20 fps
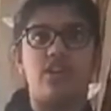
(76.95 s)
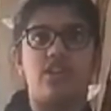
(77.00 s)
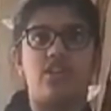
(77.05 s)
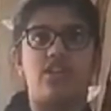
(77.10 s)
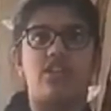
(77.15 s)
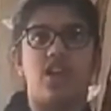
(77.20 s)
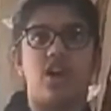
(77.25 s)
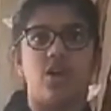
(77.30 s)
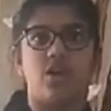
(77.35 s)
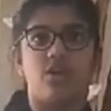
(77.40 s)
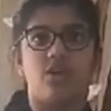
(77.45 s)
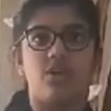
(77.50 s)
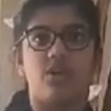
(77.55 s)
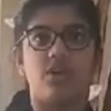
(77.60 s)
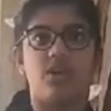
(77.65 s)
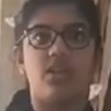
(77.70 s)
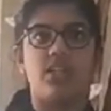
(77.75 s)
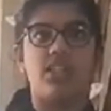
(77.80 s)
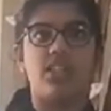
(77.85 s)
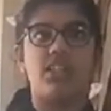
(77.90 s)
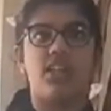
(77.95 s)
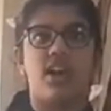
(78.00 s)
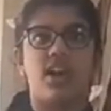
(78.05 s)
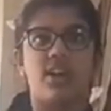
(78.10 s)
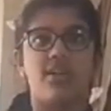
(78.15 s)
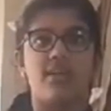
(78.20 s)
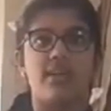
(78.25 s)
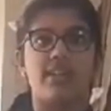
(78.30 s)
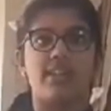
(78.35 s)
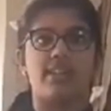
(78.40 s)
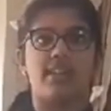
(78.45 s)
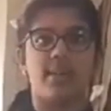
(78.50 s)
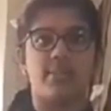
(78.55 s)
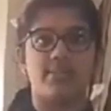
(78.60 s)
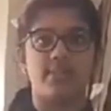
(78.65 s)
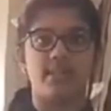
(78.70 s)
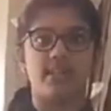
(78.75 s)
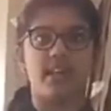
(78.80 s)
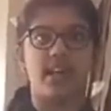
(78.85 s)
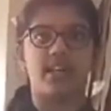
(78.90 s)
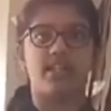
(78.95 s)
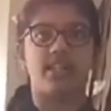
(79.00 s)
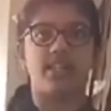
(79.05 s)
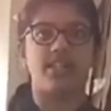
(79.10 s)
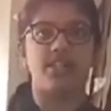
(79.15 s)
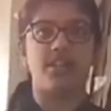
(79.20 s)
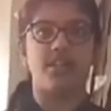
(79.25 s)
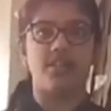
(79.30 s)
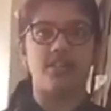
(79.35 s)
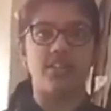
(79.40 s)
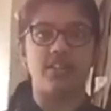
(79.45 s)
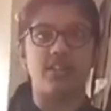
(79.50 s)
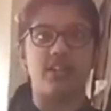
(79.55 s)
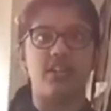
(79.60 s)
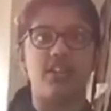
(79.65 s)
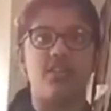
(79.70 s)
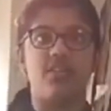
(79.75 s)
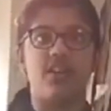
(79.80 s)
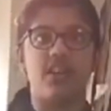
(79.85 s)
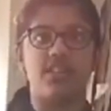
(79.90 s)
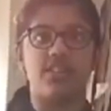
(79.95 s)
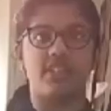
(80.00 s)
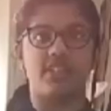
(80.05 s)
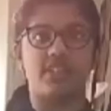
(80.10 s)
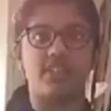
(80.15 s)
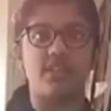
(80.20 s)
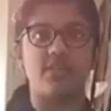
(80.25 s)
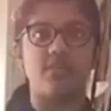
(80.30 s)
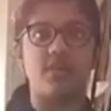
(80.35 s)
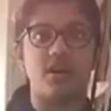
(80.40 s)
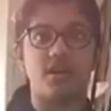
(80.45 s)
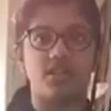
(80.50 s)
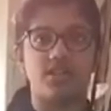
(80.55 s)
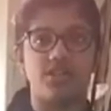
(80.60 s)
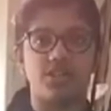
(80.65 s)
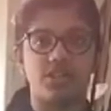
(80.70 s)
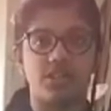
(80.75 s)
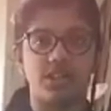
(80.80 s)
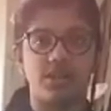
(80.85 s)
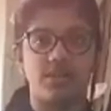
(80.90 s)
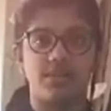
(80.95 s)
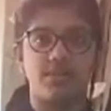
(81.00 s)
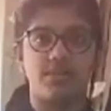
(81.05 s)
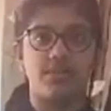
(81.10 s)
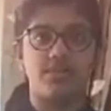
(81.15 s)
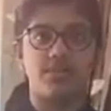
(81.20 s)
so she got him accepted as a servant in the Franciscan monastery.